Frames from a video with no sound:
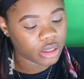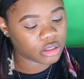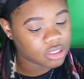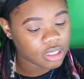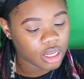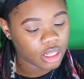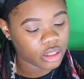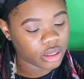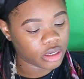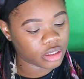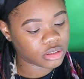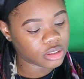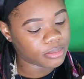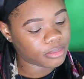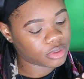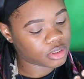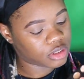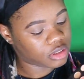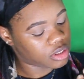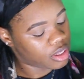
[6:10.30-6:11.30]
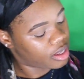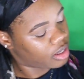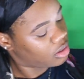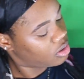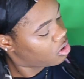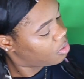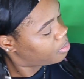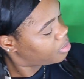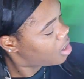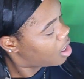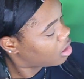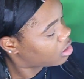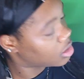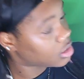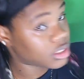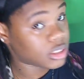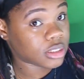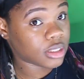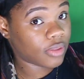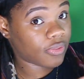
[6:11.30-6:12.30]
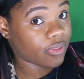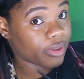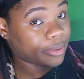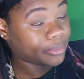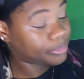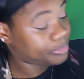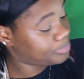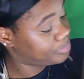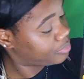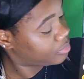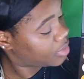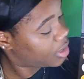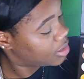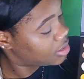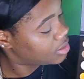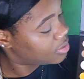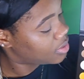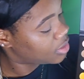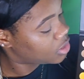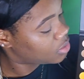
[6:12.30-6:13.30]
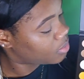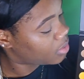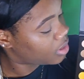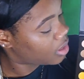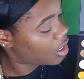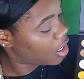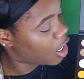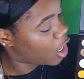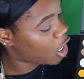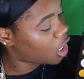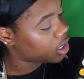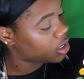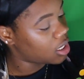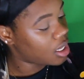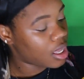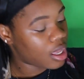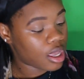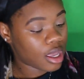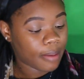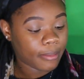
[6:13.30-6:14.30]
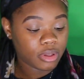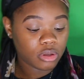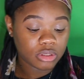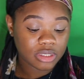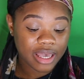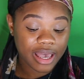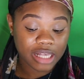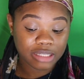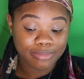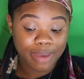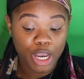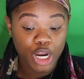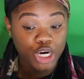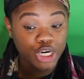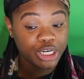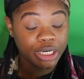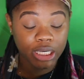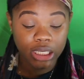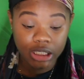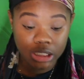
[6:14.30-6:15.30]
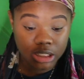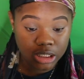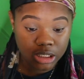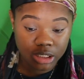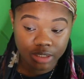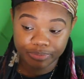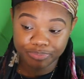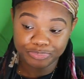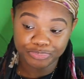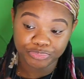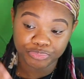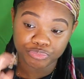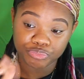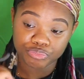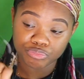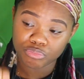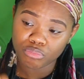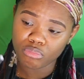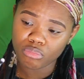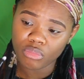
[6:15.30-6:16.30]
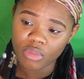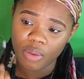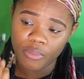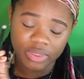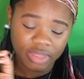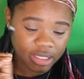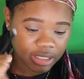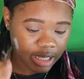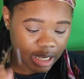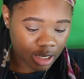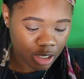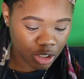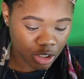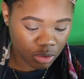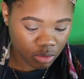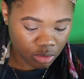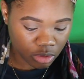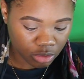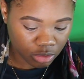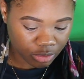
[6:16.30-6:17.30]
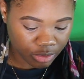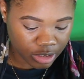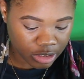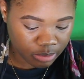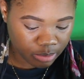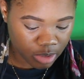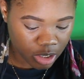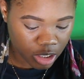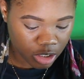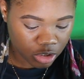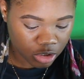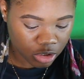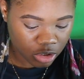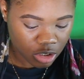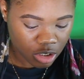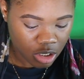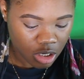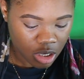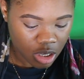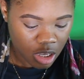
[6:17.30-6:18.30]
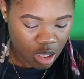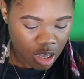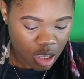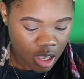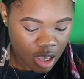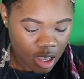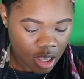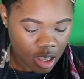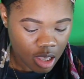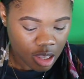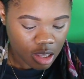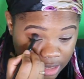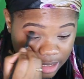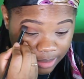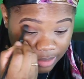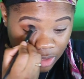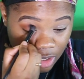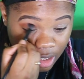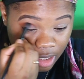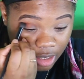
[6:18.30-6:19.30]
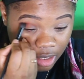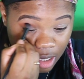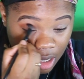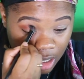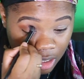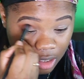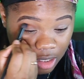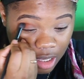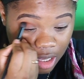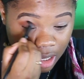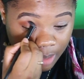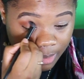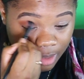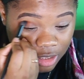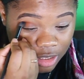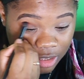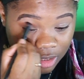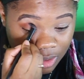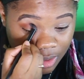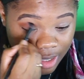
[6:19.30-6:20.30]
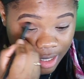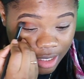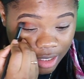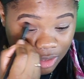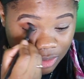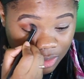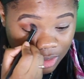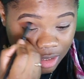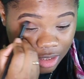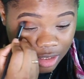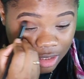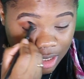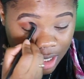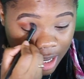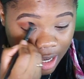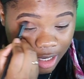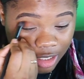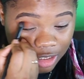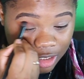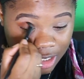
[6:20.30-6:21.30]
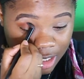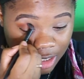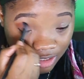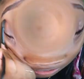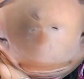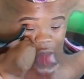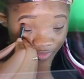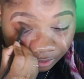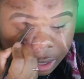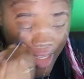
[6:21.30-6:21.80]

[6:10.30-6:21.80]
Colors, so I'm just like, hope y'all can see them. It's this one here. I'm gonna use that as my crease. That's like a cute little crease brush. Let's stop talking, y'all. I'm gonna just go ahead and do this eyeshadow.